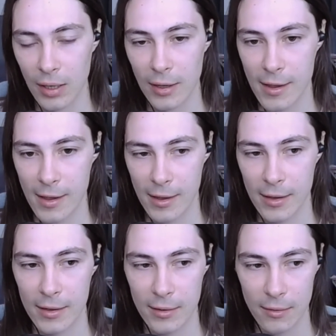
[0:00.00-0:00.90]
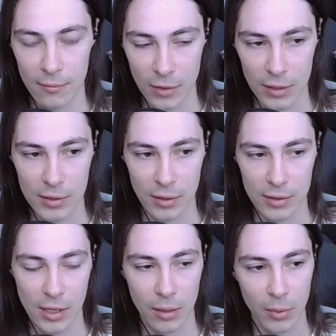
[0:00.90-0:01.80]
and it's
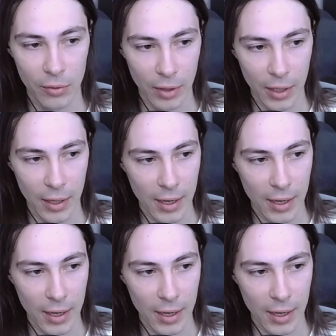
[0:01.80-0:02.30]
going to be ready.